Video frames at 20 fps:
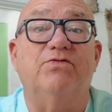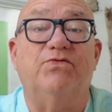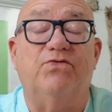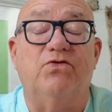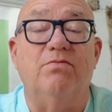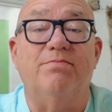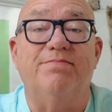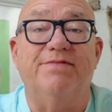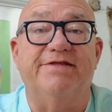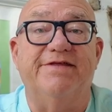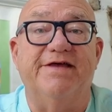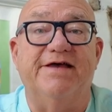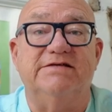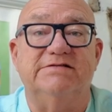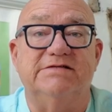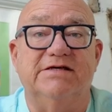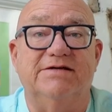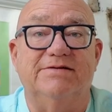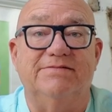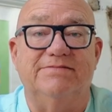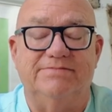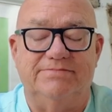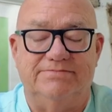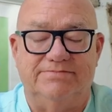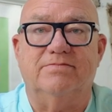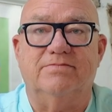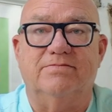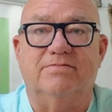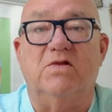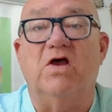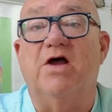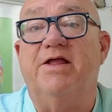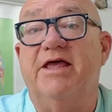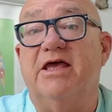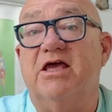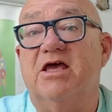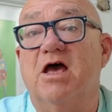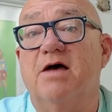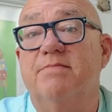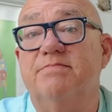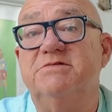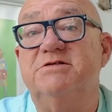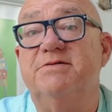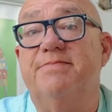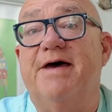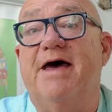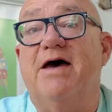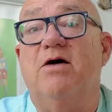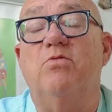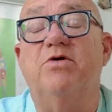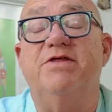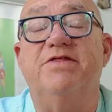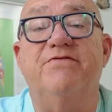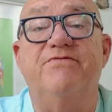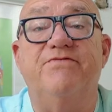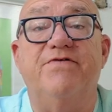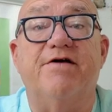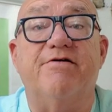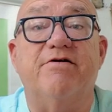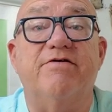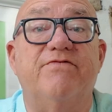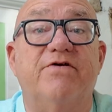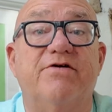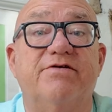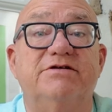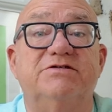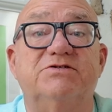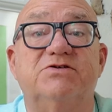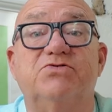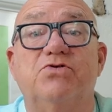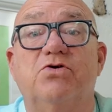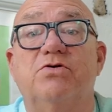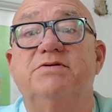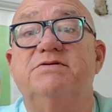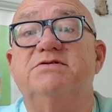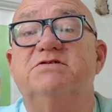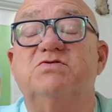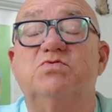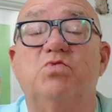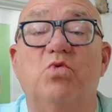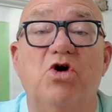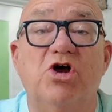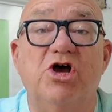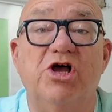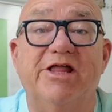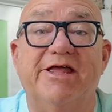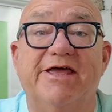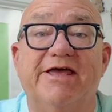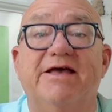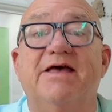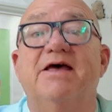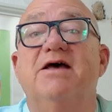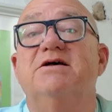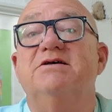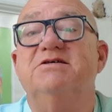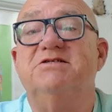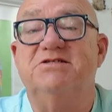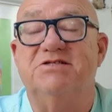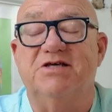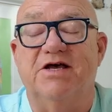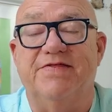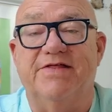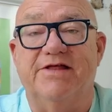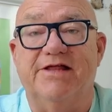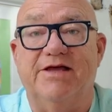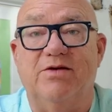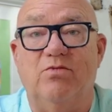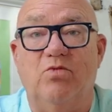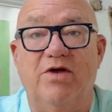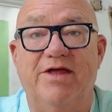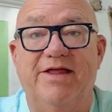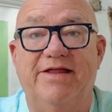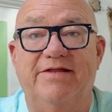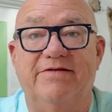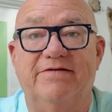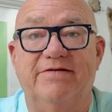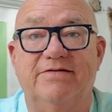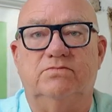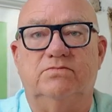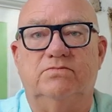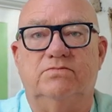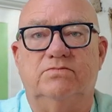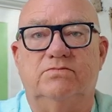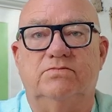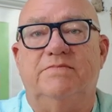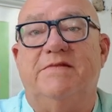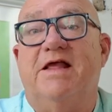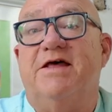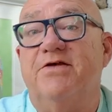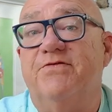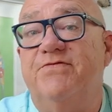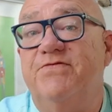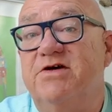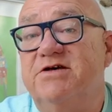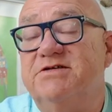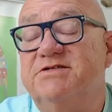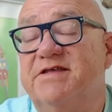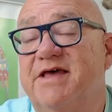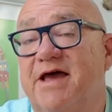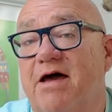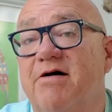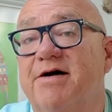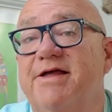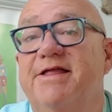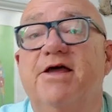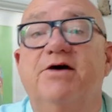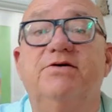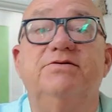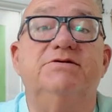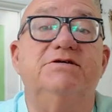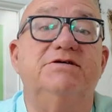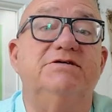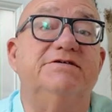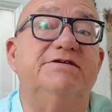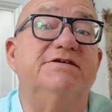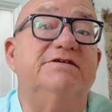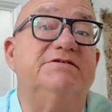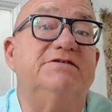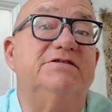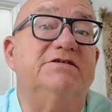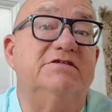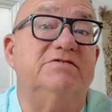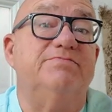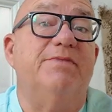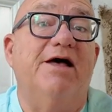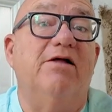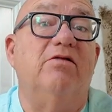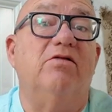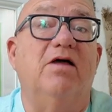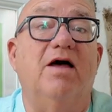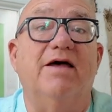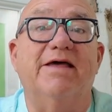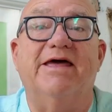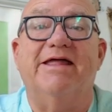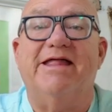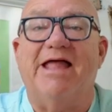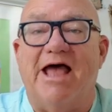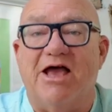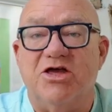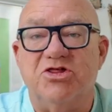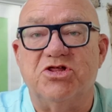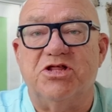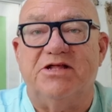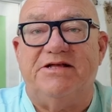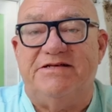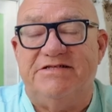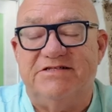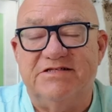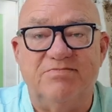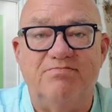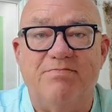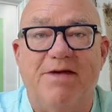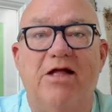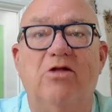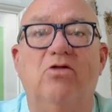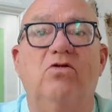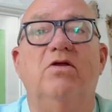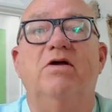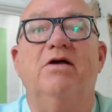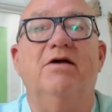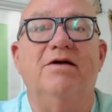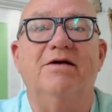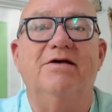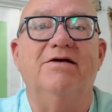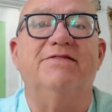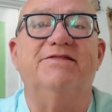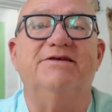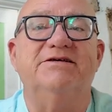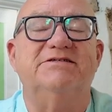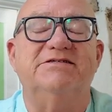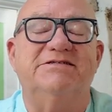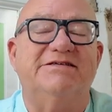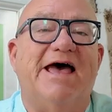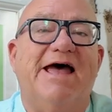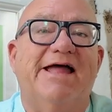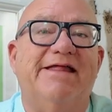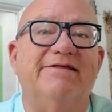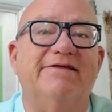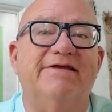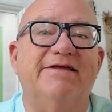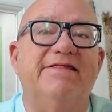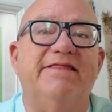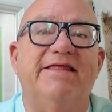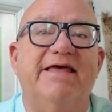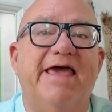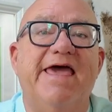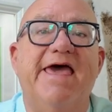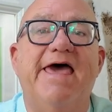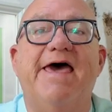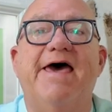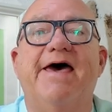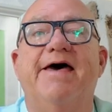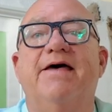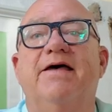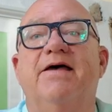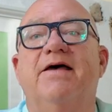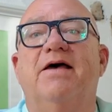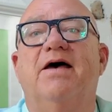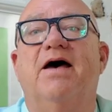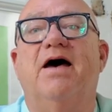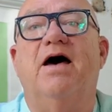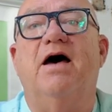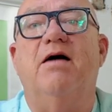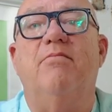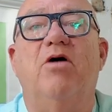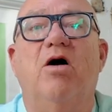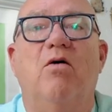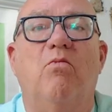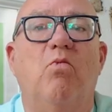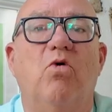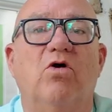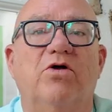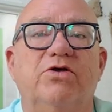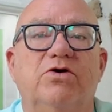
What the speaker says: from the desert. And it comes about with a very, very strong swirling southerly wind. Now, the first thing I notice is the smell. I can actually smell the sand in the air. And what